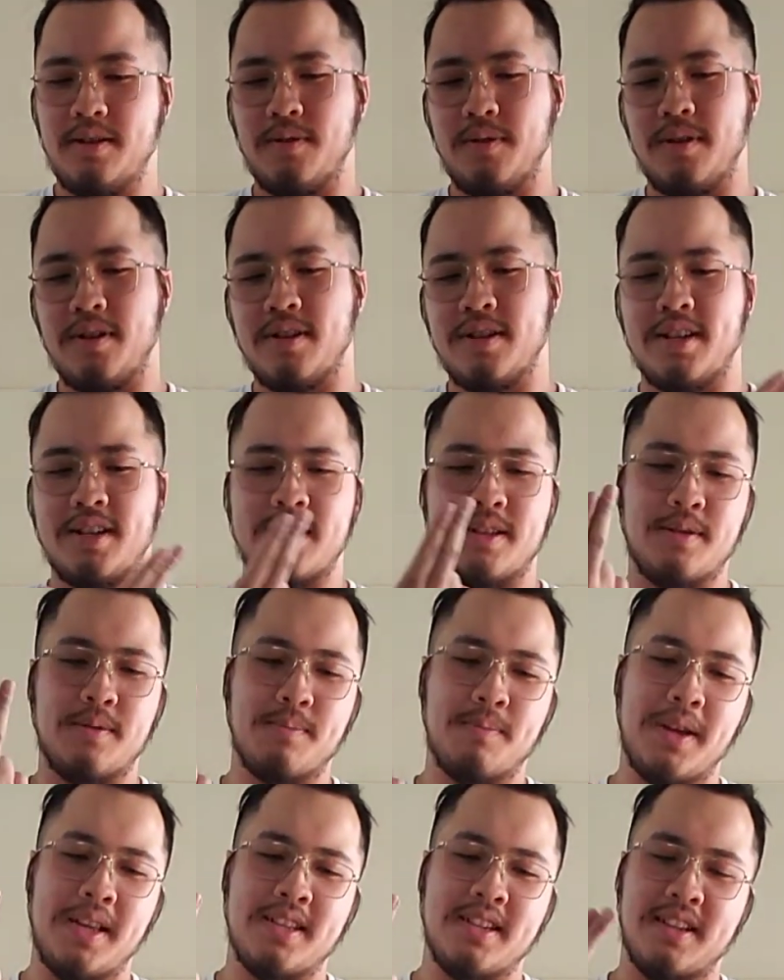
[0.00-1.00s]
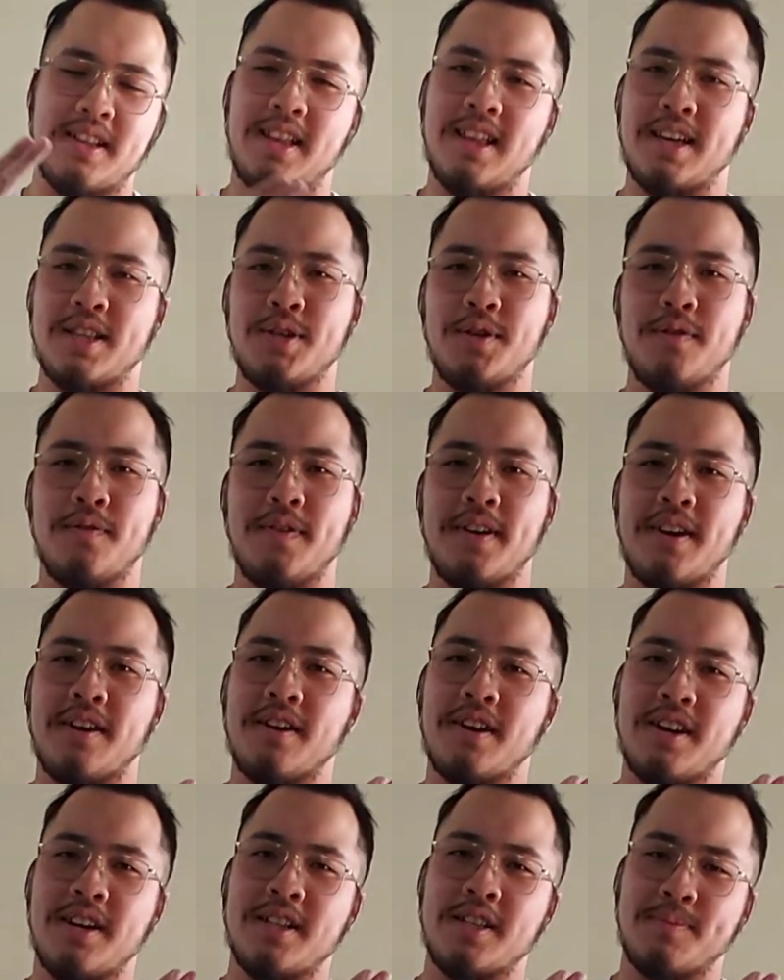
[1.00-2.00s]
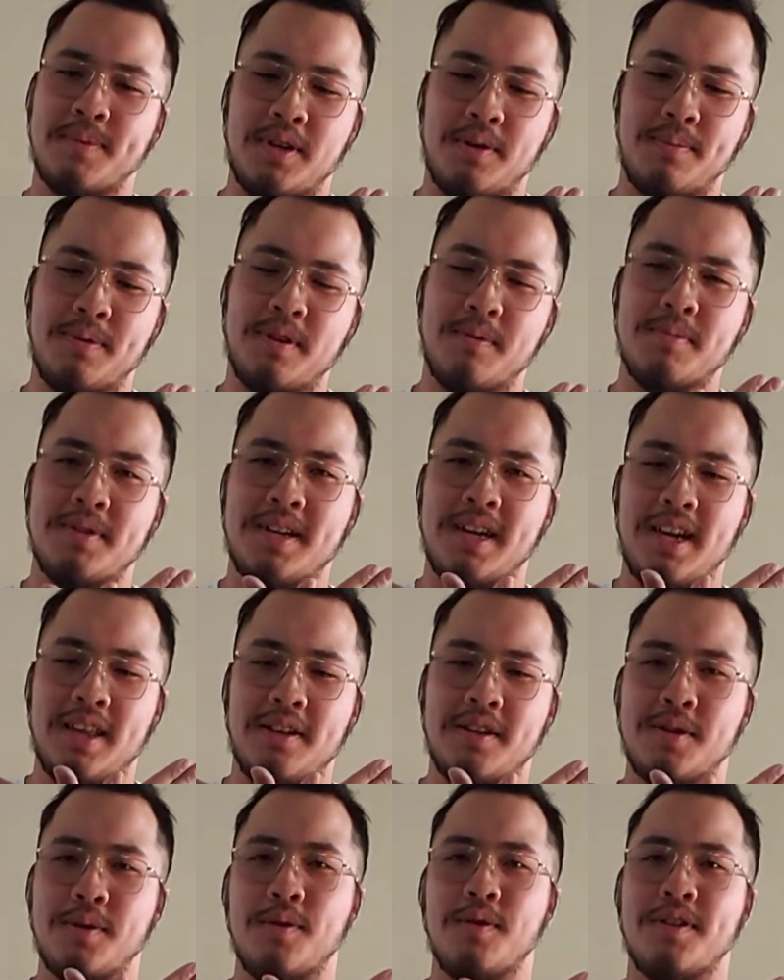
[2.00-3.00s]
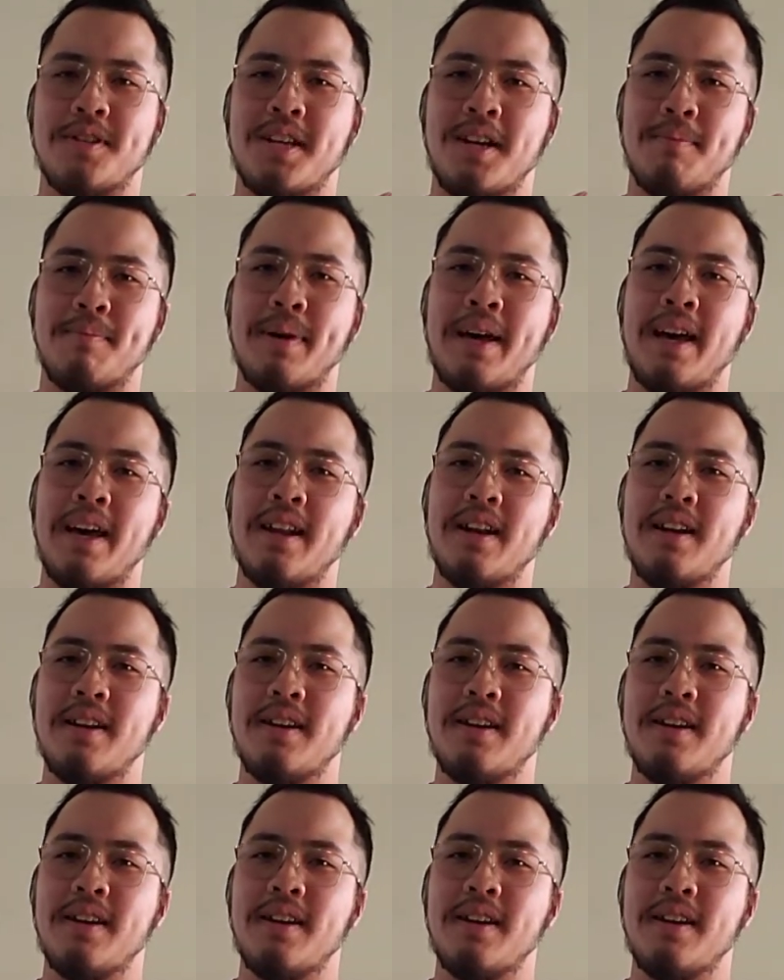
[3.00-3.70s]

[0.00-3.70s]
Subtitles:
Where it's just basically like two finger guns, but you put them together so it looks like a bat.